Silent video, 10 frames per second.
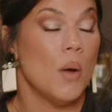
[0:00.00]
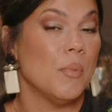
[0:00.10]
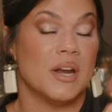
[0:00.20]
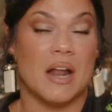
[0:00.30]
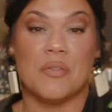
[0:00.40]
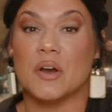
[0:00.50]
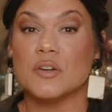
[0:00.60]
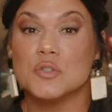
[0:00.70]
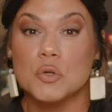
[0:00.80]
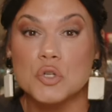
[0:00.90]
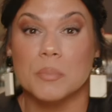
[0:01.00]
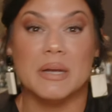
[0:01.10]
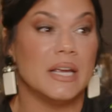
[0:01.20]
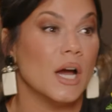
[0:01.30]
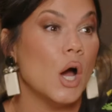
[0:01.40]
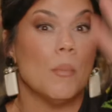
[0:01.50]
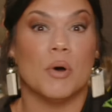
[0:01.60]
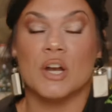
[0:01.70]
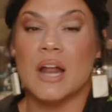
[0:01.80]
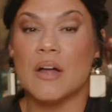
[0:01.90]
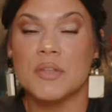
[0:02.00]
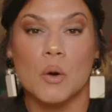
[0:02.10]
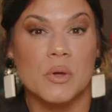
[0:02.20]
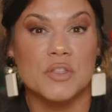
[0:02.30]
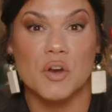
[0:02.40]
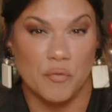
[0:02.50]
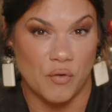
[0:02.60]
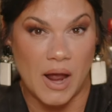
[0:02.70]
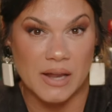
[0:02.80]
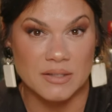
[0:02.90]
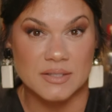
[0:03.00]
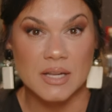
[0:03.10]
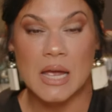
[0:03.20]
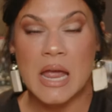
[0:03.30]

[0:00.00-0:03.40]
Put it out there on social media, put it out there with your friends.